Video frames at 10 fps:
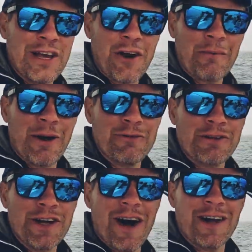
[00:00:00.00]
a couple of
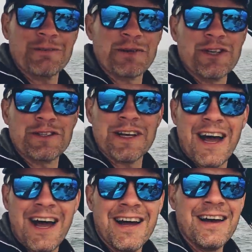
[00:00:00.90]
100 yards, which is
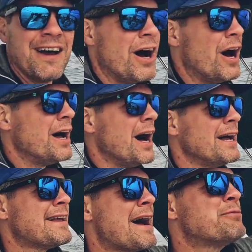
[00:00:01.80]
a
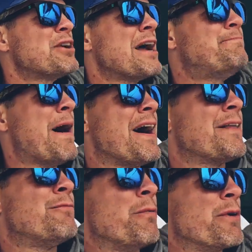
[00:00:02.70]
damn sight better
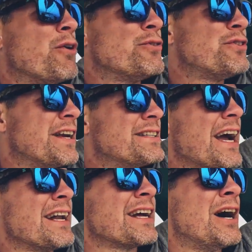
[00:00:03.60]
than what we could see a
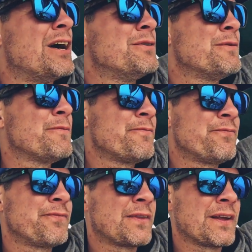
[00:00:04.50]
second ago.
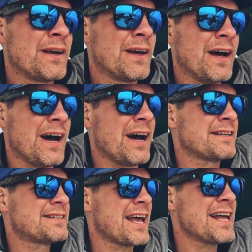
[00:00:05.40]

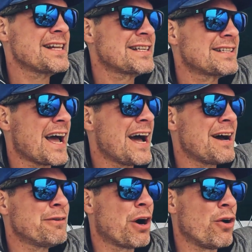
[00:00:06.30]
Sails are
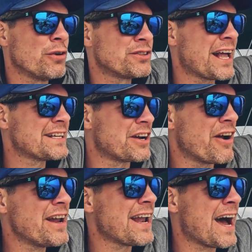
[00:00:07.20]
down, or sails are
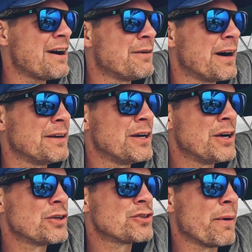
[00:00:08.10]
in now,
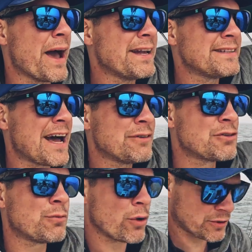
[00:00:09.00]
so we're heading down
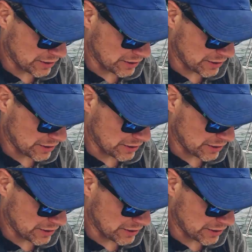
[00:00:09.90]
towards